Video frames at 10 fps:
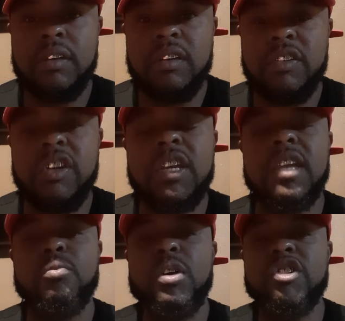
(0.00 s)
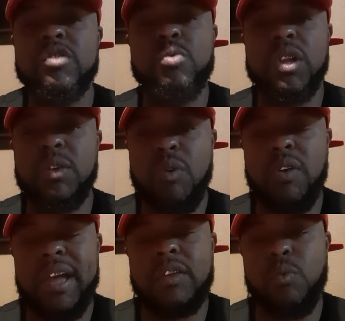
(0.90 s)
She'll get what she really
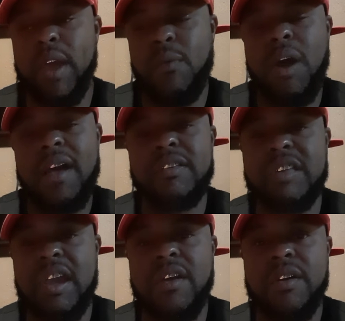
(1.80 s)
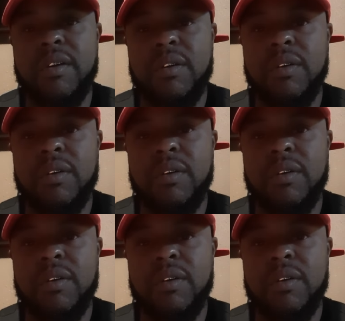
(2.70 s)
want out the way while it's there.